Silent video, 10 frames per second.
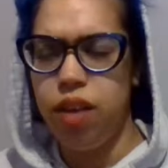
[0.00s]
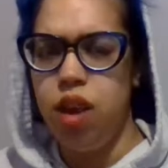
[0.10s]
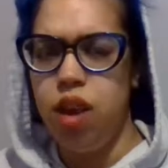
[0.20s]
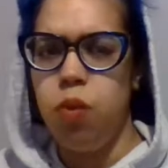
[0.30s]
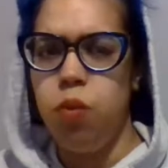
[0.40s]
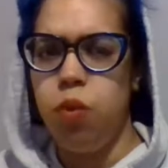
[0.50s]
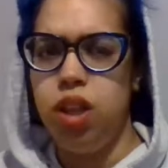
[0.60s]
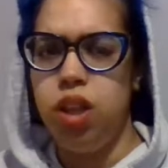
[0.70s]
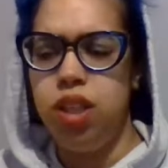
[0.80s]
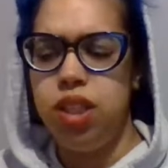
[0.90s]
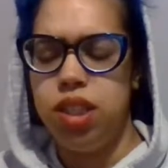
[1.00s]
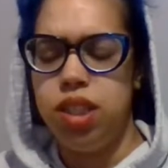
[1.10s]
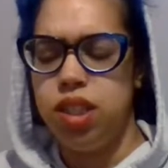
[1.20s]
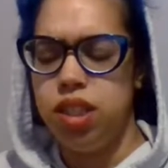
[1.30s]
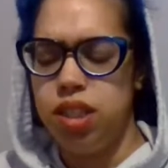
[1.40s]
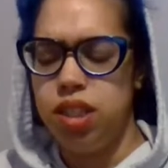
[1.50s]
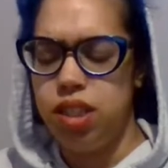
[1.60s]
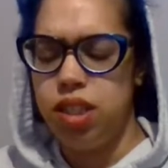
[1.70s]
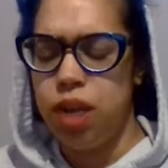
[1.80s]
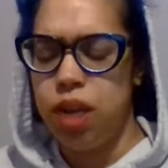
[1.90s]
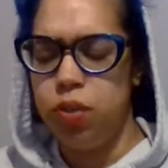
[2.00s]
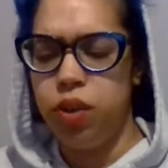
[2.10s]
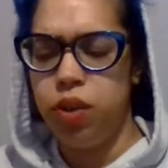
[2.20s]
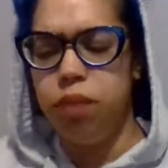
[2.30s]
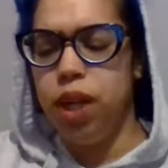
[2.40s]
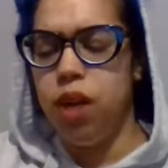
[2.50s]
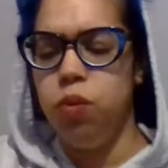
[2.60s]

was stop worrying about